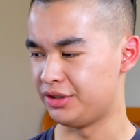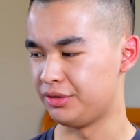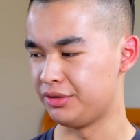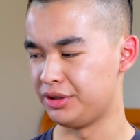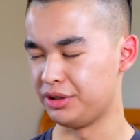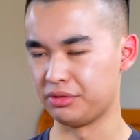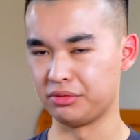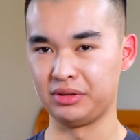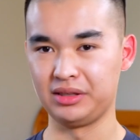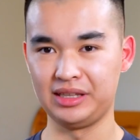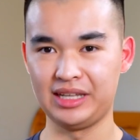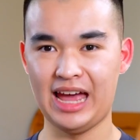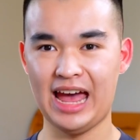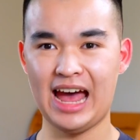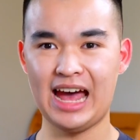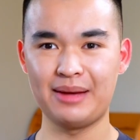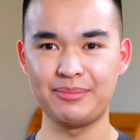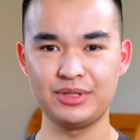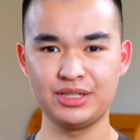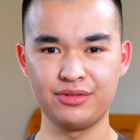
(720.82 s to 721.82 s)
do your
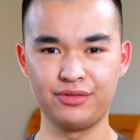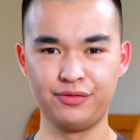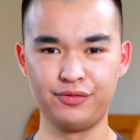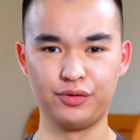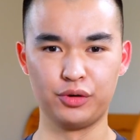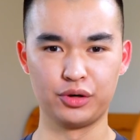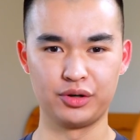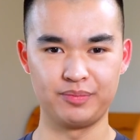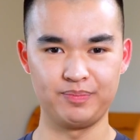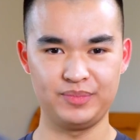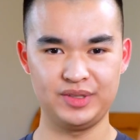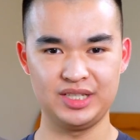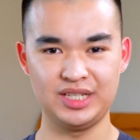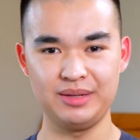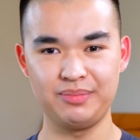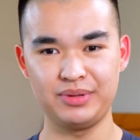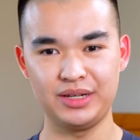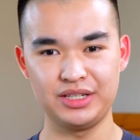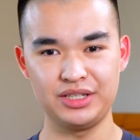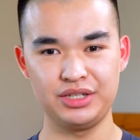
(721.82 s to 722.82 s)
labs for
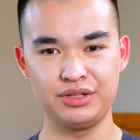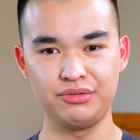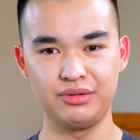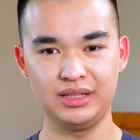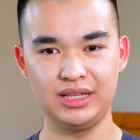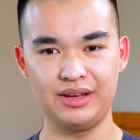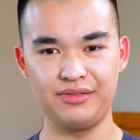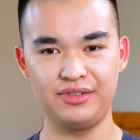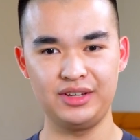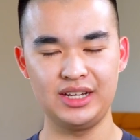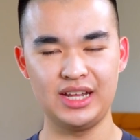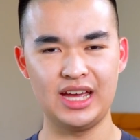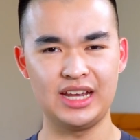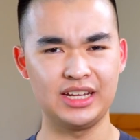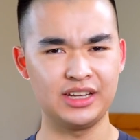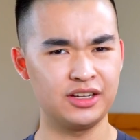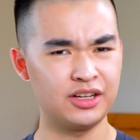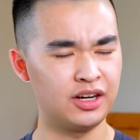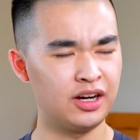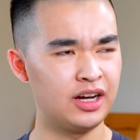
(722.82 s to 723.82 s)
CPEN 211,
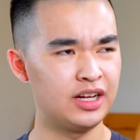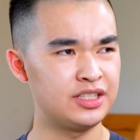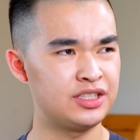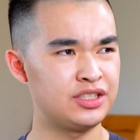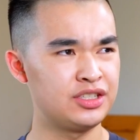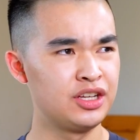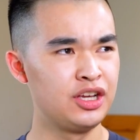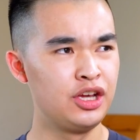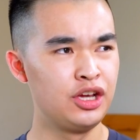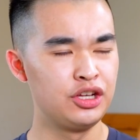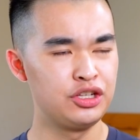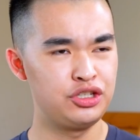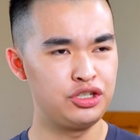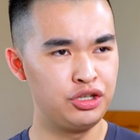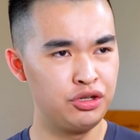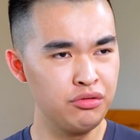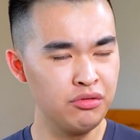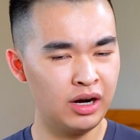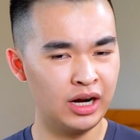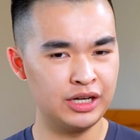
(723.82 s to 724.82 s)
and it costs
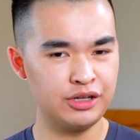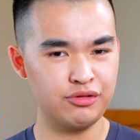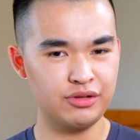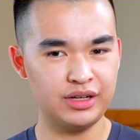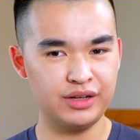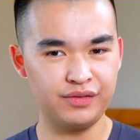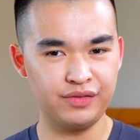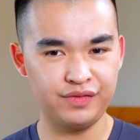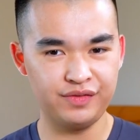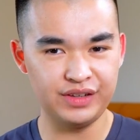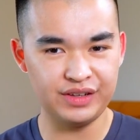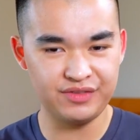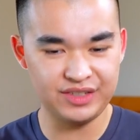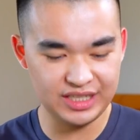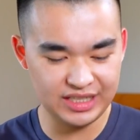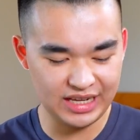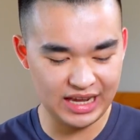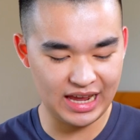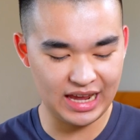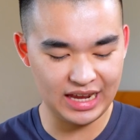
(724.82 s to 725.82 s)

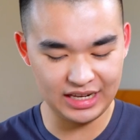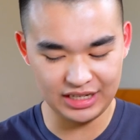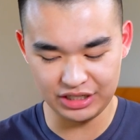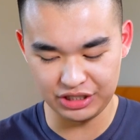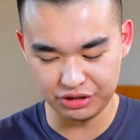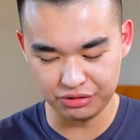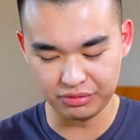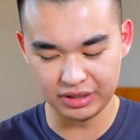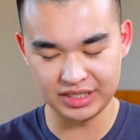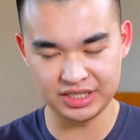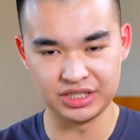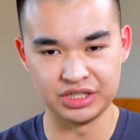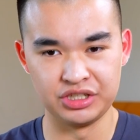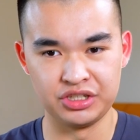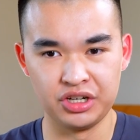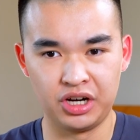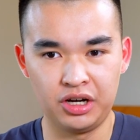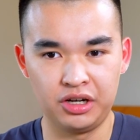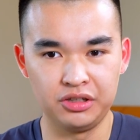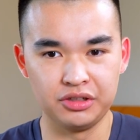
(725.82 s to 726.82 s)
$258 US,
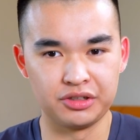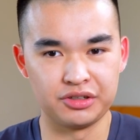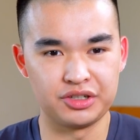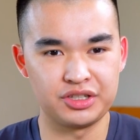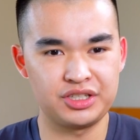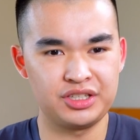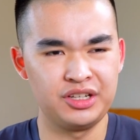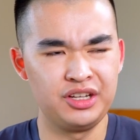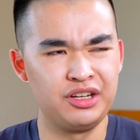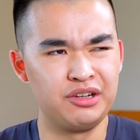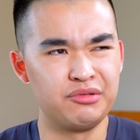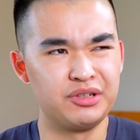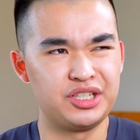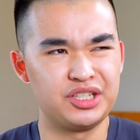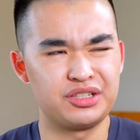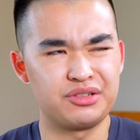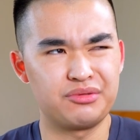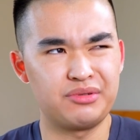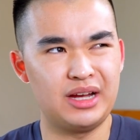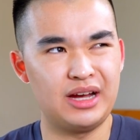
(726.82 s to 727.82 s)
which
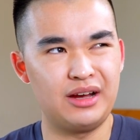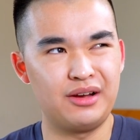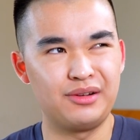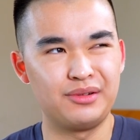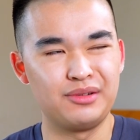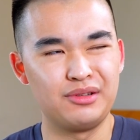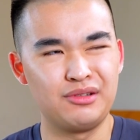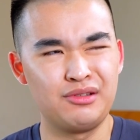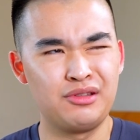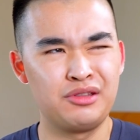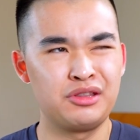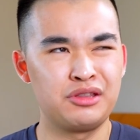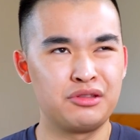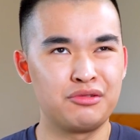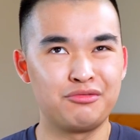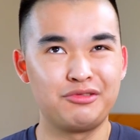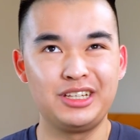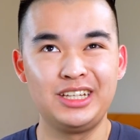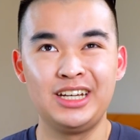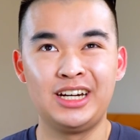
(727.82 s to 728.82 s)
is around
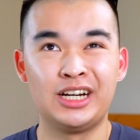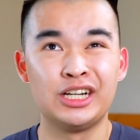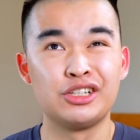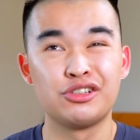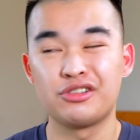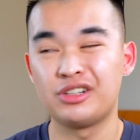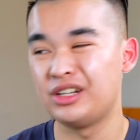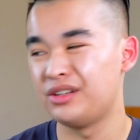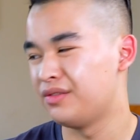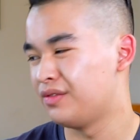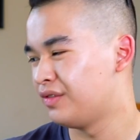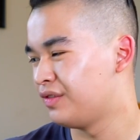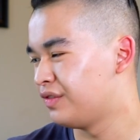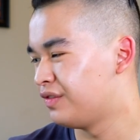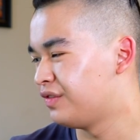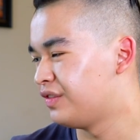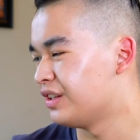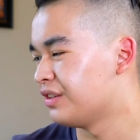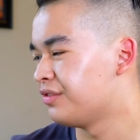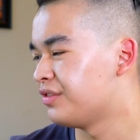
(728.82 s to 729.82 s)

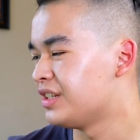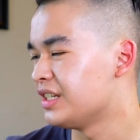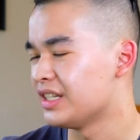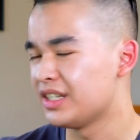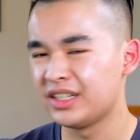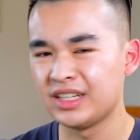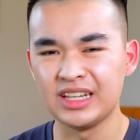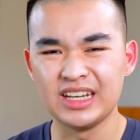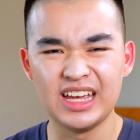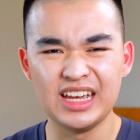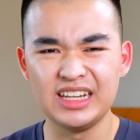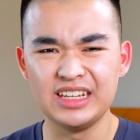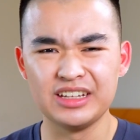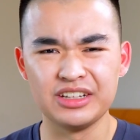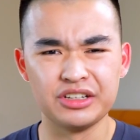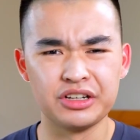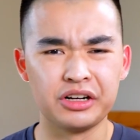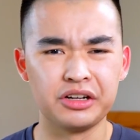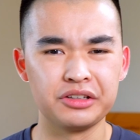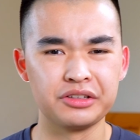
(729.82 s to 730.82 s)
350
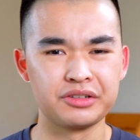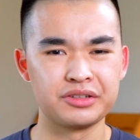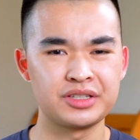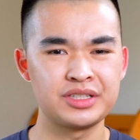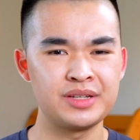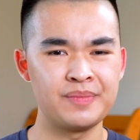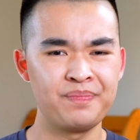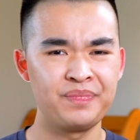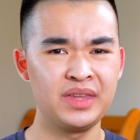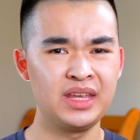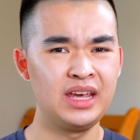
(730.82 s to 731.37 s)
Canadian dollars.